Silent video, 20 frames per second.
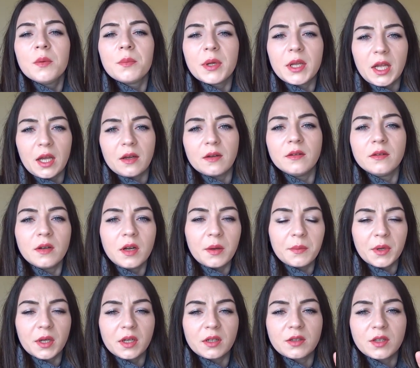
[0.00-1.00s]
But yeah,
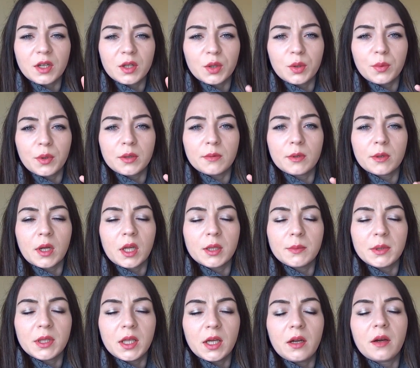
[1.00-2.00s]
I'm gonna tell you when we're
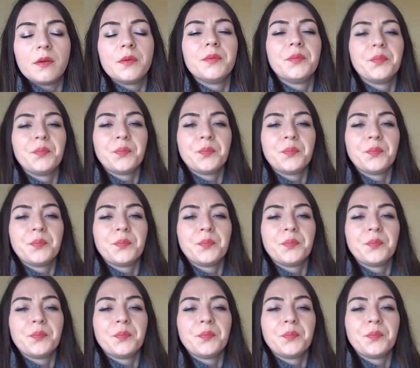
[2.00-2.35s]
gonna be there.